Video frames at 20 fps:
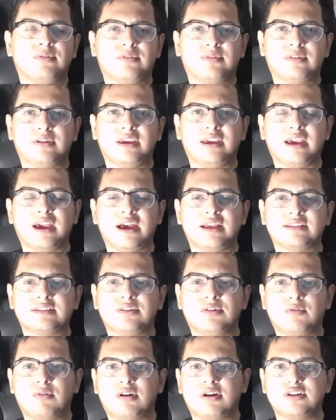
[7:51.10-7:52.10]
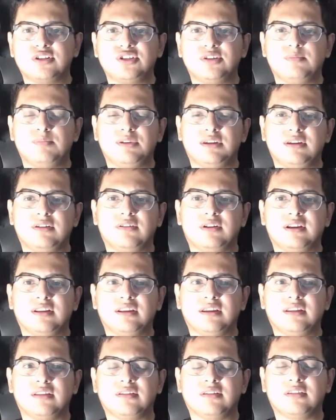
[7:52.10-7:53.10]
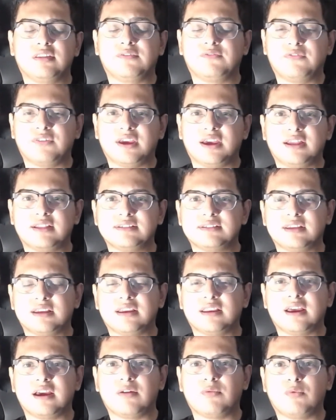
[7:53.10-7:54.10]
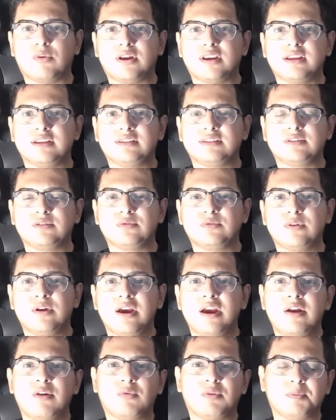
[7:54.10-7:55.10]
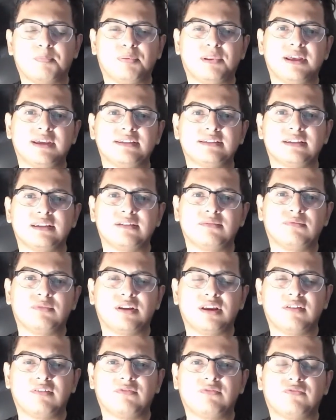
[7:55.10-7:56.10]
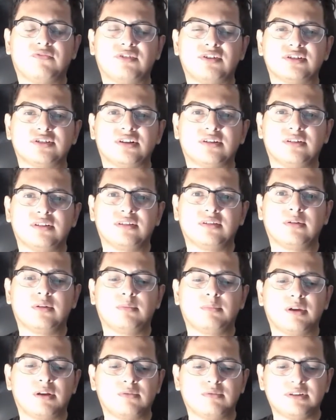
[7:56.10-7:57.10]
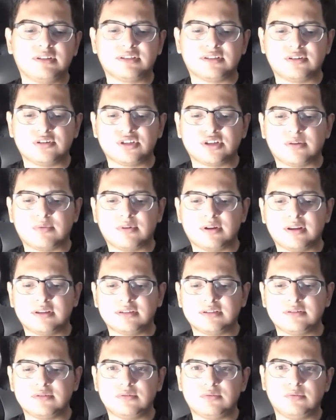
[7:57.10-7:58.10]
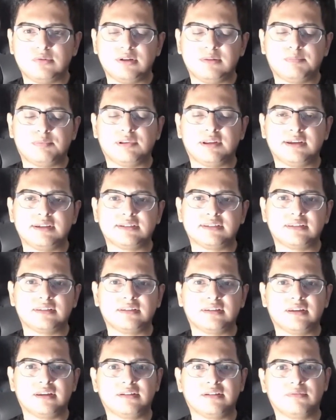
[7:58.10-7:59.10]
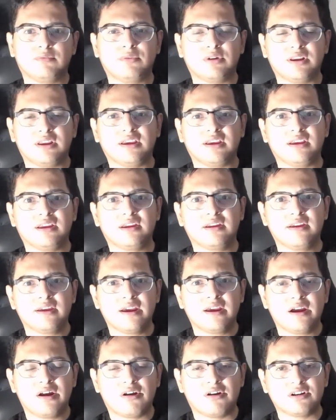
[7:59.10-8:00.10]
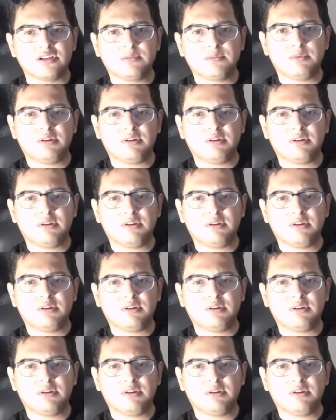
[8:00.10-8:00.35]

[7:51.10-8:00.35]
RGB or in it, the fans, and I wanted to replace it. When I first started doing my research, I wanted to replace it with a RGB